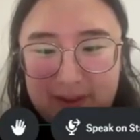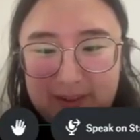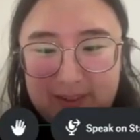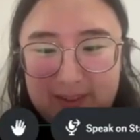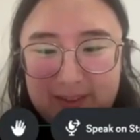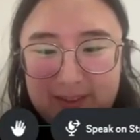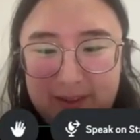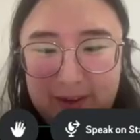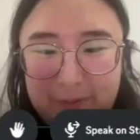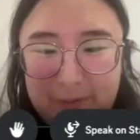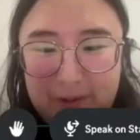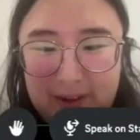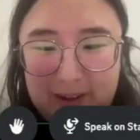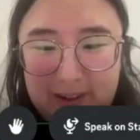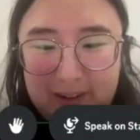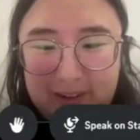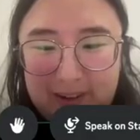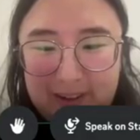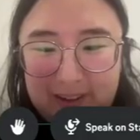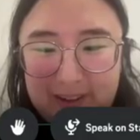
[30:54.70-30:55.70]
Maybe I just like
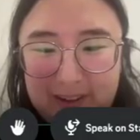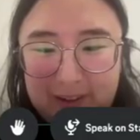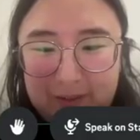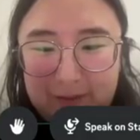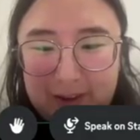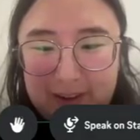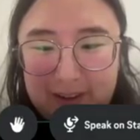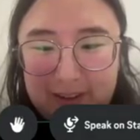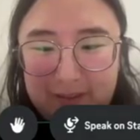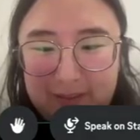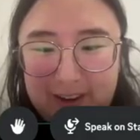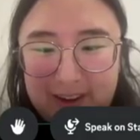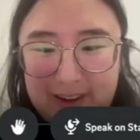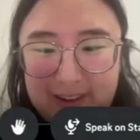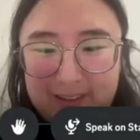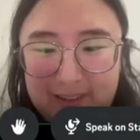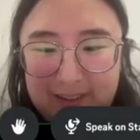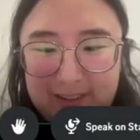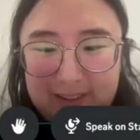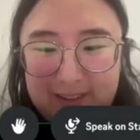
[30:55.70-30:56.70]
want to create like a ring of
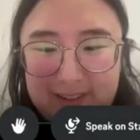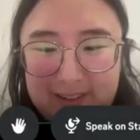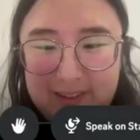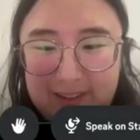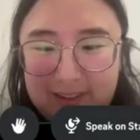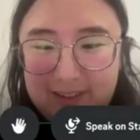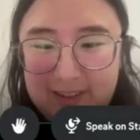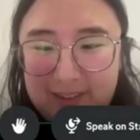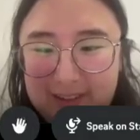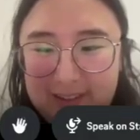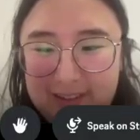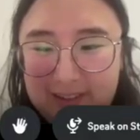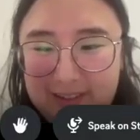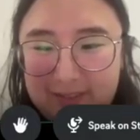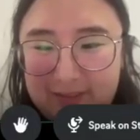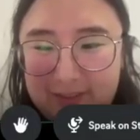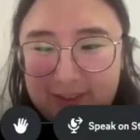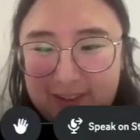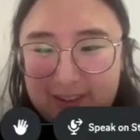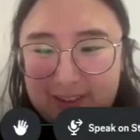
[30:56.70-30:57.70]
candles
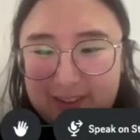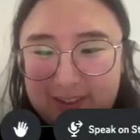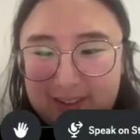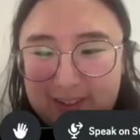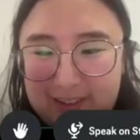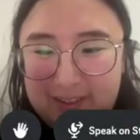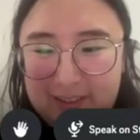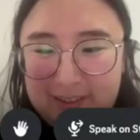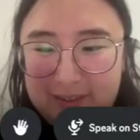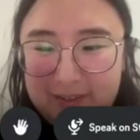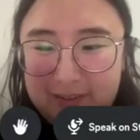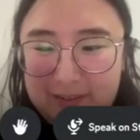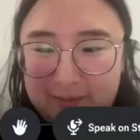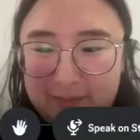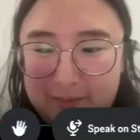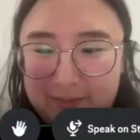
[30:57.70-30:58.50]
for this.